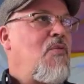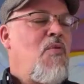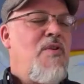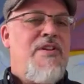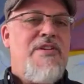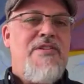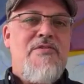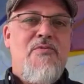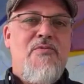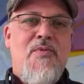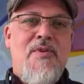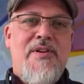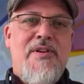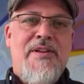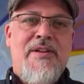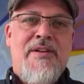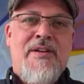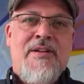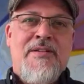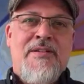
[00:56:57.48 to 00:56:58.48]
What are you
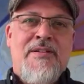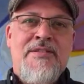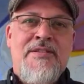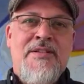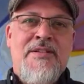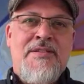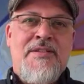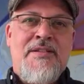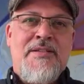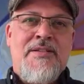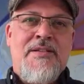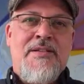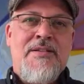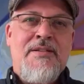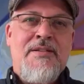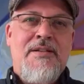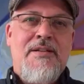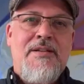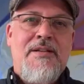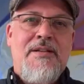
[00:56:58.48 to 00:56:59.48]
working on,
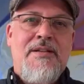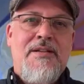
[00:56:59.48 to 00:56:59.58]
Jessica?